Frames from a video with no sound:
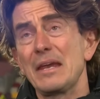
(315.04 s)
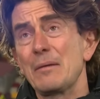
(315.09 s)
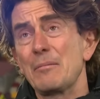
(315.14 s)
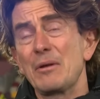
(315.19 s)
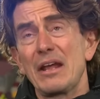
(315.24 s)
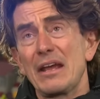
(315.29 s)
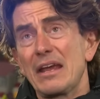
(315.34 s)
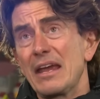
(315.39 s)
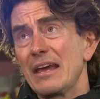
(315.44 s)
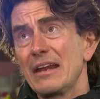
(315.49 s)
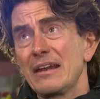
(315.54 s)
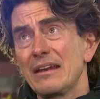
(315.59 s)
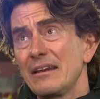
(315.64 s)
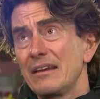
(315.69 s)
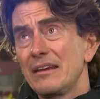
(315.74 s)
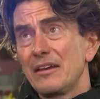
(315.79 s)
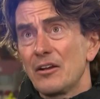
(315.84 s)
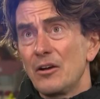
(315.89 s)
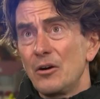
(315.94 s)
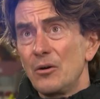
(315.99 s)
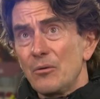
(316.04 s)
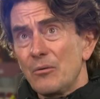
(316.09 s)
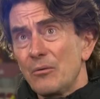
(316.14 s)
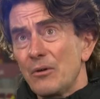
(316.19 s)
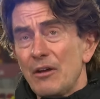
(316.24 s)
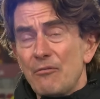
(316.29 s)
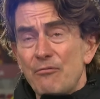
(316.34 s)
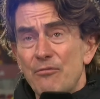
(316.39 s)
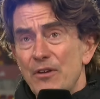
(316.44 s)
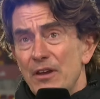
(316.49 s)
again, you know,
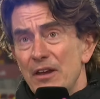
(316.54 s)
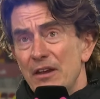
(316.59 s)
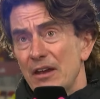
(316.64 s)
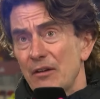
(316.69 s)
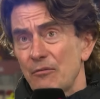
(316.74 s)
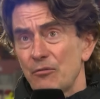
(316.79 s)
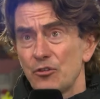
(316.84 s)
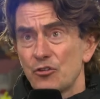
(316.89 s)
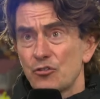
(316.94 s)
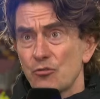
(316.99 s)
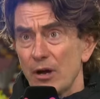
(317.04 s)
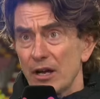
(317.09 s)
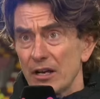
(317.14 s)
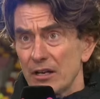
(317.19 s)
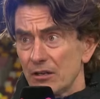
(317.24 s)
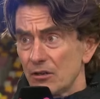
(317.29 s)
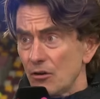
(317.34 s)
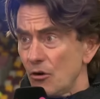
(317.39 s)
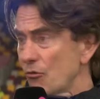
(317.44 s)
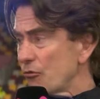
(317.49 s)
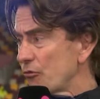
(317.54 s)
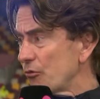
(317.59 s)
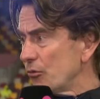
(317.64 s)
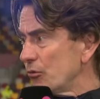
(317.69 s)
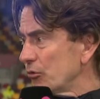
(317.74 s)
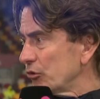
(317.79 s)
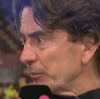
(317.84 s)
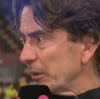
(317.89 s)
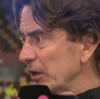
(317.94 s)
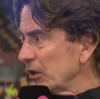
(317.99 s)
every striker go
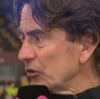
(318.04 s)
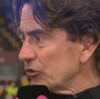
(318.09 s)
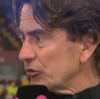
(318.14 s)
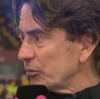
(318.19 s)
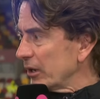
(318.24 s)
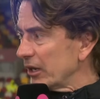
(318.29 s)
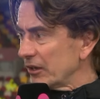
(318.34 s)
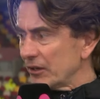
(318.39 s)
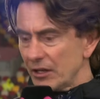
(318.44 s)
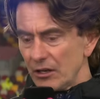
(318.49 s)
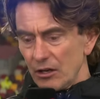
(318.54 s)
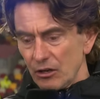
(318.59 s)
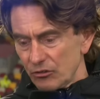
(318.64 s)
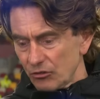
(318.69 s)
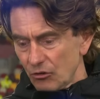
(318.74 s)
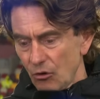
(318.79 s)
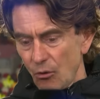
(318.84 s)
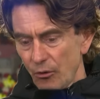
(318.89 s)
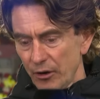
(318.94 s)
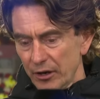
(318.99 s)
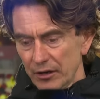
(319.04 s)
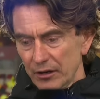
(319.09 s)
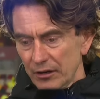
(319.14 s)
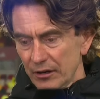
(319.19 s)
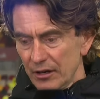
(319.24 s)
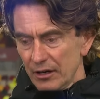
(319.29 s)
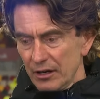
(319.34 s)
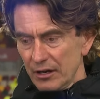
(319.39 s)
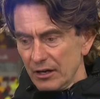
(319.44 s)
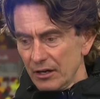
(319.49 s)
through spells where they're not scoring
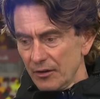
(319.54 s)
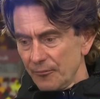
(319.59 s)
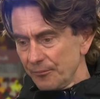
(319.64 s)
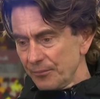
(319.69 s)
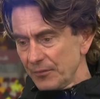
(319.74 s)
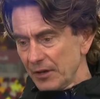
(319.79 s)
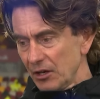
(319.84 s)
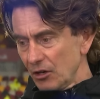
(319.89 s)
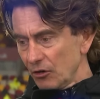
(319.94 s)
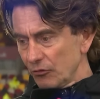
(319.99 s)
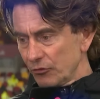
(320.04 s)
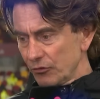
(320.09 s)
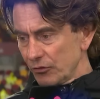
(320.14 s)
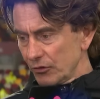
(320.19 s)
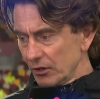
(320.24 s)
enough,